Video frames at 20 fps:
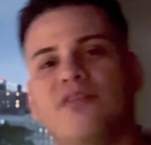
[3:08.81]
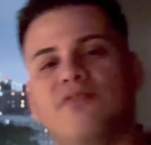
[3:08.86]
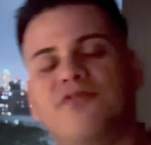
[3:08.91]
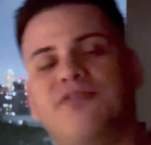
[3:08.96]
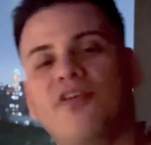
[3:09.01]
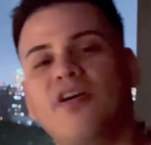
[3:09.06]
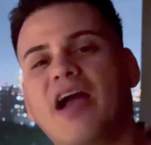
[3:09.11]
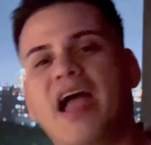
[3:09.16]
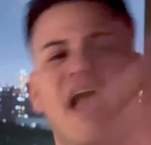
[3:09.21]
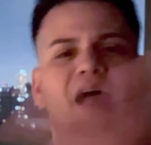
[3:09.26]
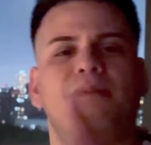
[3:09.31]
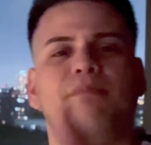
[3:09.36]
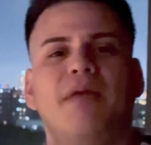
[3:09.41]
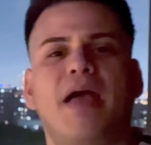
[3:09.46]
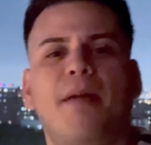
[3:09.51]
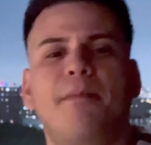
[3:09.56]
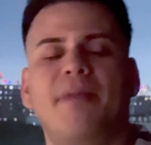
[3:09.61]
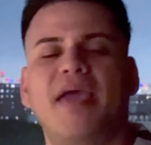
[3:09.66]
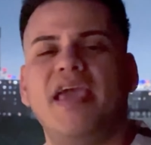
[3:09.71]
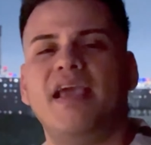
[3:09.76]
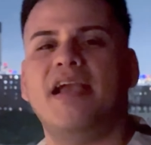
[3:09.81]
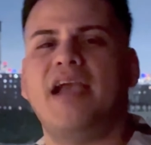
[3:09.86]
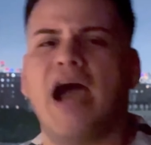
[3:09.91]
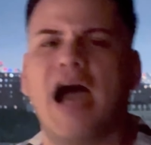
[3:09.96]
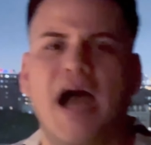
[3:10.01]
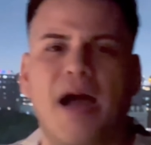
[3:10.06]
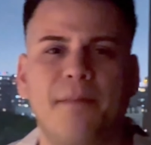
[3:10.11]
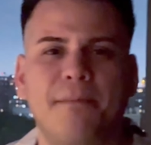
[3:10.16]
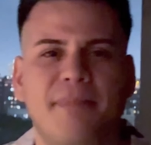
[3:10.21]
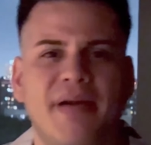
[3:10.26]
for MMA
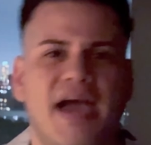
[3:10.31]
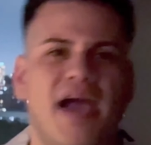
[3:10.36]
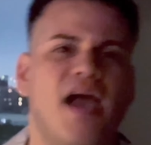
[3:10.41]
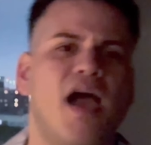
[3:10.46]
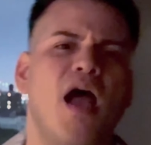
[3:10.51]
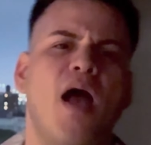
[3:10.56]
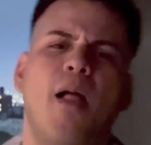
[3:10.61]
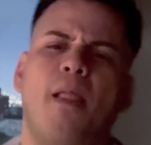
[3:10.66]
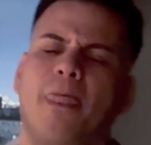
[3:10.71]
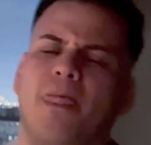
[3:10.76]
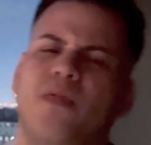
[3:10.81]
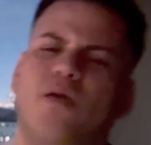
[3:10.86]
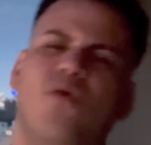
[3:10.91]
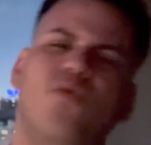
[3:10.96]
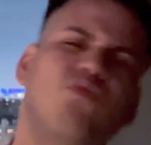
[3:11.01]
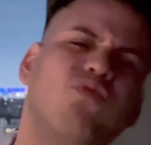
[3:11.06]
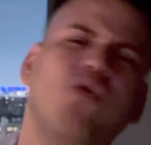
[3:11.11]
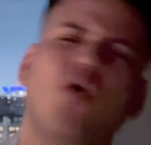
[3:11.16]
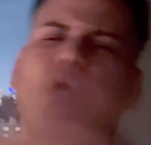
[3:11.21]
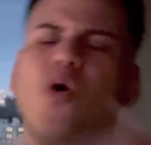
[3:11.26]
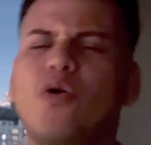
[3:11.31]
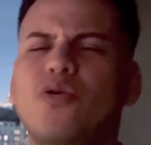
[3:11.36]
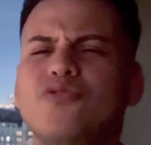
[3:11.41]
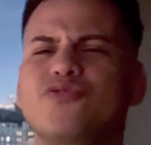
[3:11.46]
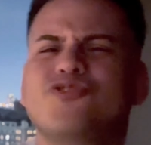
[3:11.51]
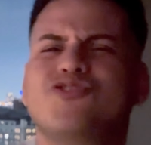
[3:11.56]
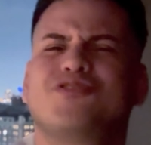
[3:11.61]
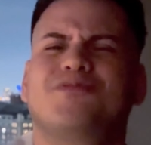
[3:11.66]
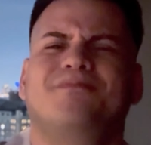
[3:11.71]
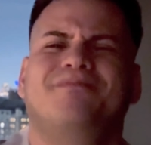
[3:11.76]
combat
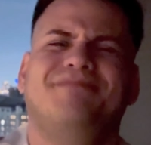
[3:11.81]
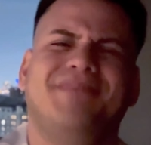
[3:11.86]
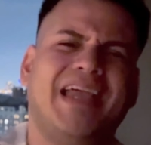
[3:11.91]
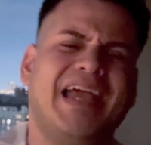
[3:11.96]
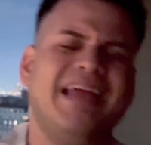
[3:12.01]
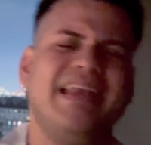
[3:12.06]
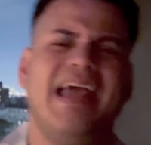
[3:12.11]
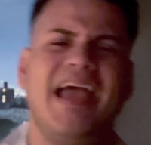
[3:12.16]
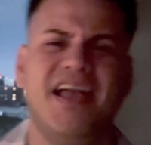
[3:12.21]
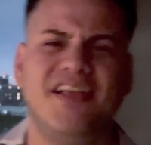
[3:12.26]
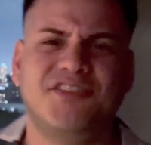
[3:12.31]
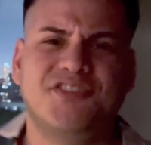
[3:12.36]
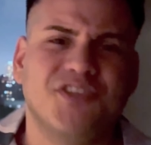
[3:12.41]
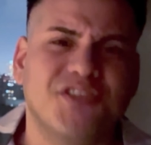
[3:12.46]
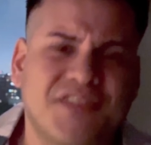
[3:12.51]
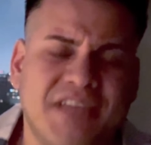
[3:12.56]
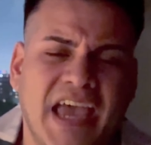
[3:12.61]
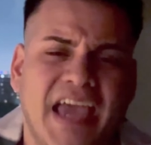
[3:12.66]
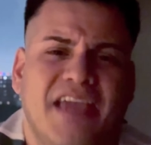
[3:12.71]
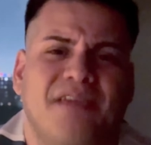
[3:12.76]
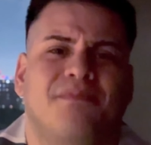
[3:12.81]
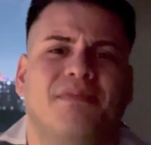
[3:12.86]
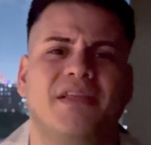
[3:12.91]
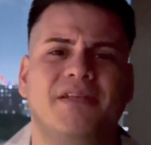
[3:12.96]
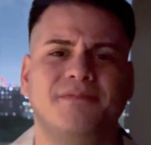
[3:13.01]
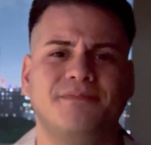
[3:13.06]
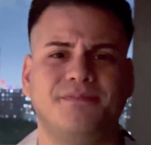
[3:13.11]
rules and entertainment.